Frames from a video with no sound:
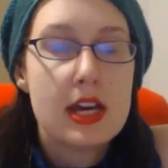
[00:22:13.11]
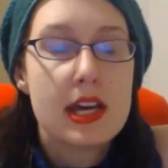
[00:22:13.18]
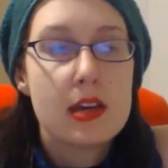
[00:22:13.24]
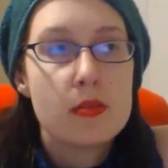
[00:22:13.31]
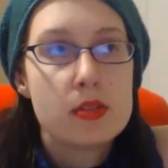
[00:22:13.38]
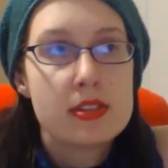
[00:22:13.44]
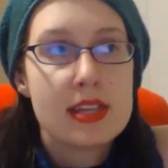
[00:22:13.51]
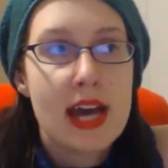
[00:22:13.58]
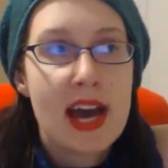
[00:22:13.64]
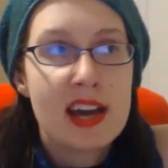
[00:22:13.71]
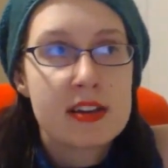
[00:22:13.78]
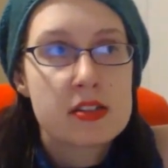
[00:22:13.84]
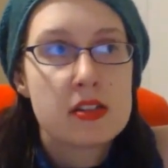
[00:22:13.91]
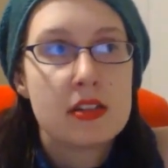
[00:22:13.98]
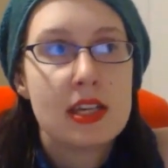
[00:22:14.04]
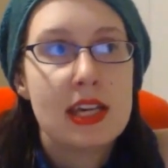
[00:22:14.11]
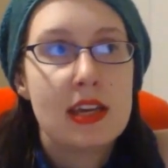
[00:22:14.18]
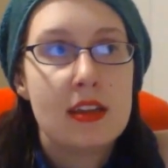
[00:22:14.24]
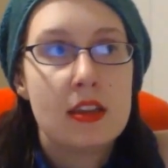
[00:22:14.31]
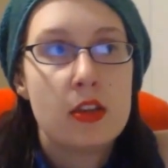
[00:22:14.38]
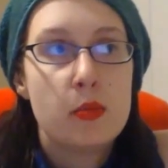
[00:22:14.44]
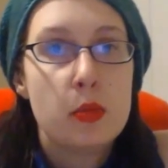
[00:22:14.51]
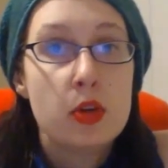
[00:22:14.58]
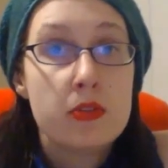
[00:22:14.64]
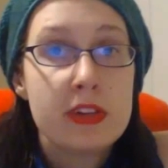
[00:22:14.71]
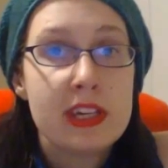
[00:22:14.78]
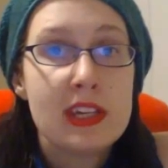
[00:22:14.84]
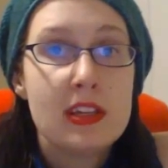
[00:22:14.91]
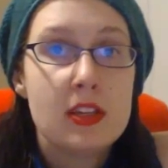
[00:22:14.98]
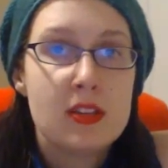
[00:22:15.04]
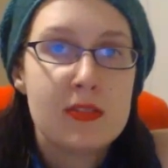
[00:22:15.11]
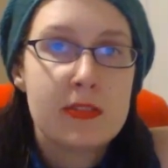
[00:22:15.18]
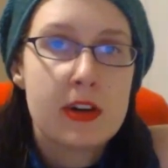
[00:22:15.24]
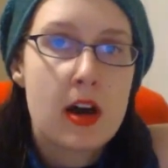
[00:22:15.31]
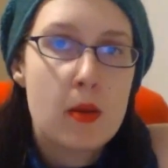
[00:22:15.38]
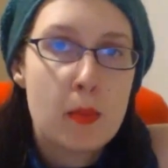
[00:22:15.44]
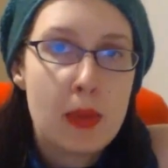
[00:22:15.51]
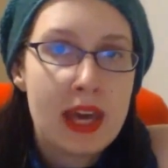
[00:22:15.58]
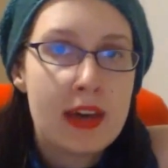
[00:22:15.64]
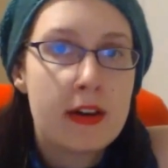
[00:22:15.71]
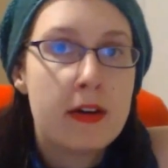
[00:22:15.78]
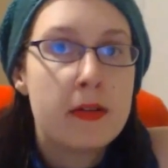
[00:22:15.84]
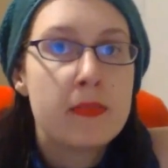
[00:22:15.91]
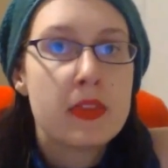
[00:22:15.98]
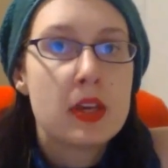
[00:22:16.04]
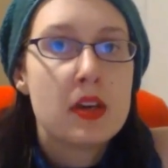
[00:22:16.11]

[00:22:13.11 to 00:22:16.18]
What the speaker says: It was actually in the movie You've Got Mail.